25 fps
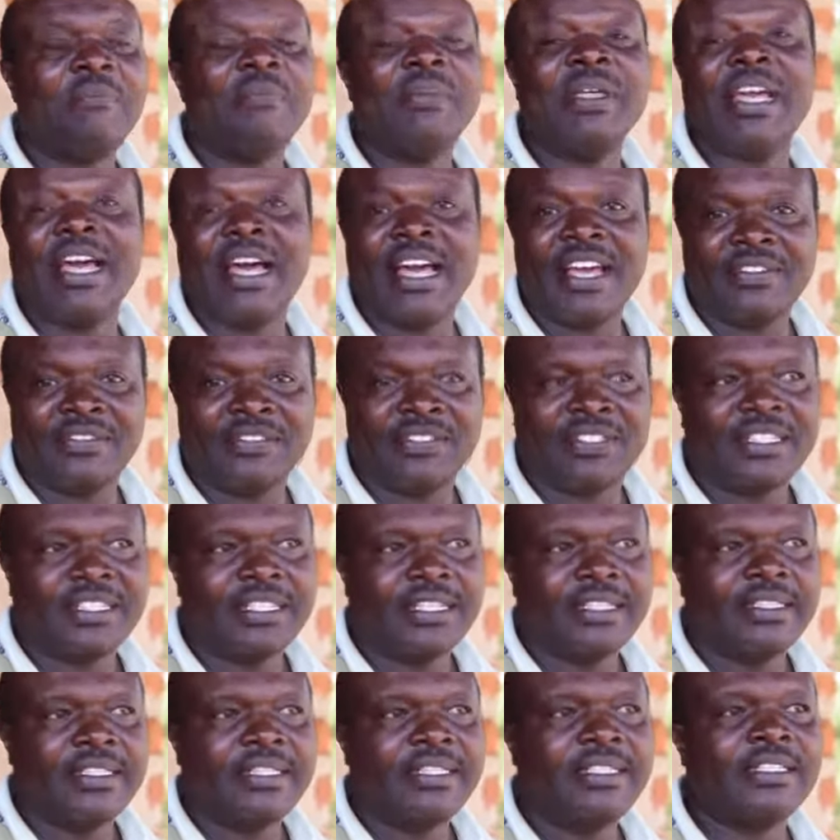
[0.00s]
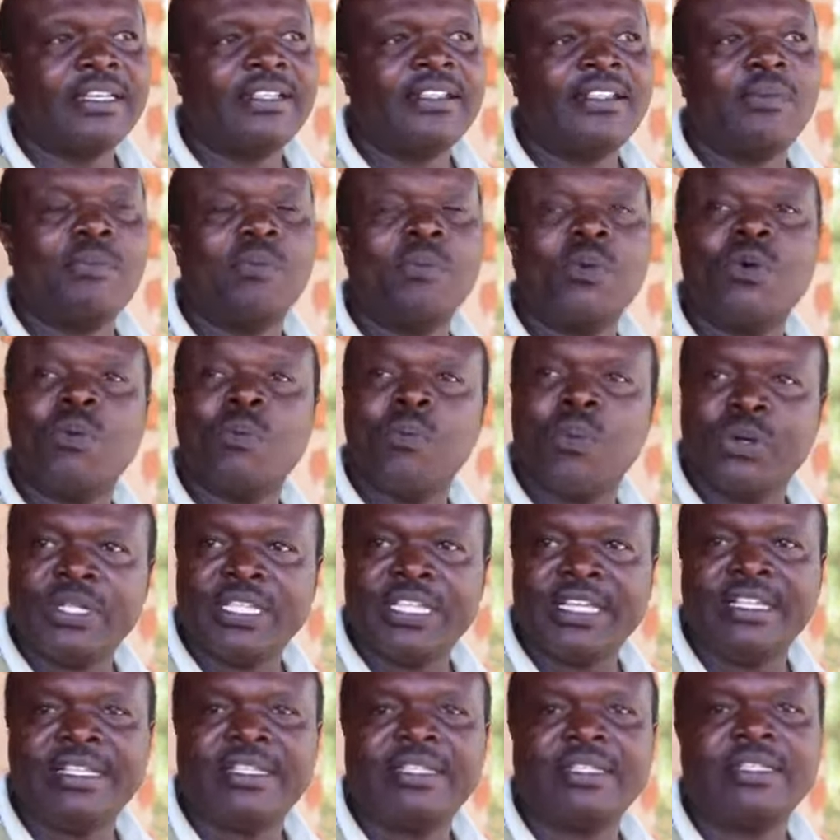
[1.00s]
beehives. These are the more
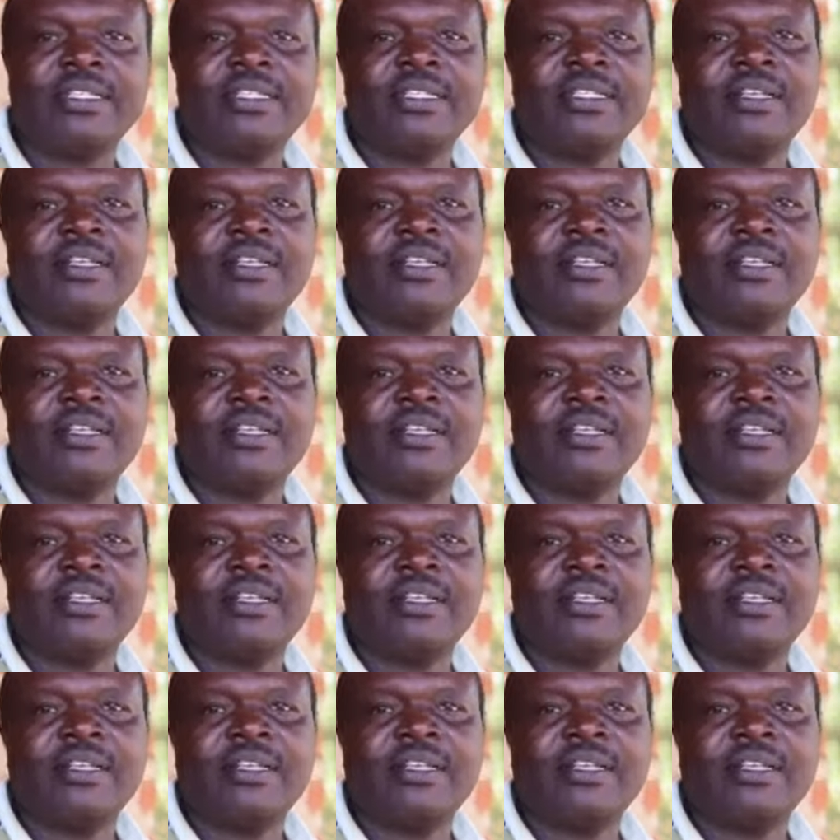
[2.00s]
modern